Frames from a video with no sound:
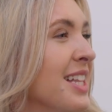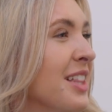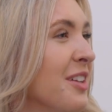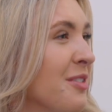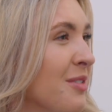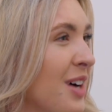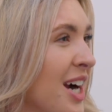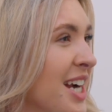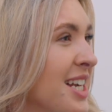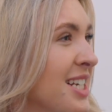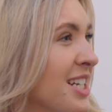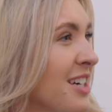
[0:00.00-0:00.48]
in
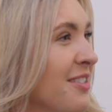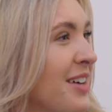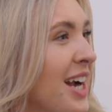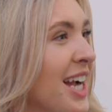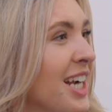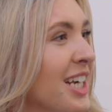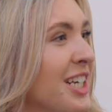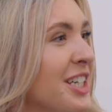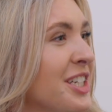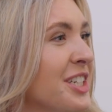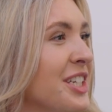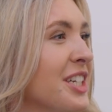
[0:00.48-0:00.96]
the right
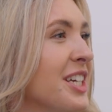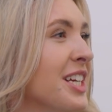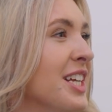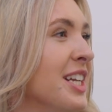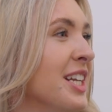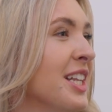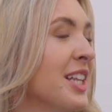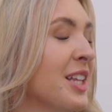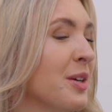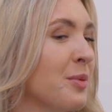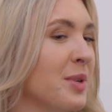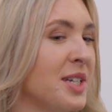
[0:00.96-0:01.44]

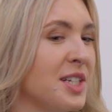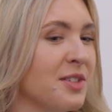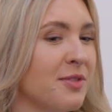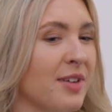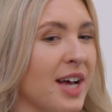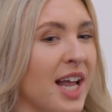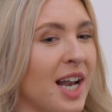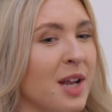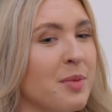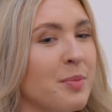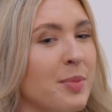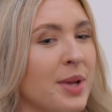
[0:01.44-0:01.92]
direction, that we're
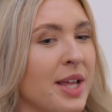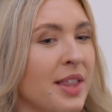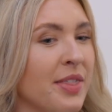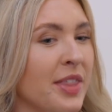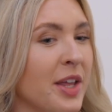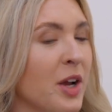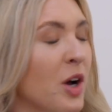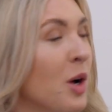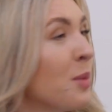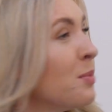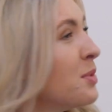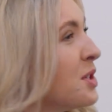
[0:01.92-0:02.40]

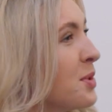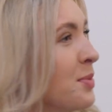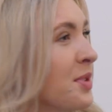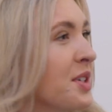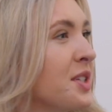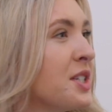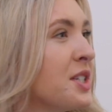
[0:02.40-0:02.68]
developing the optimal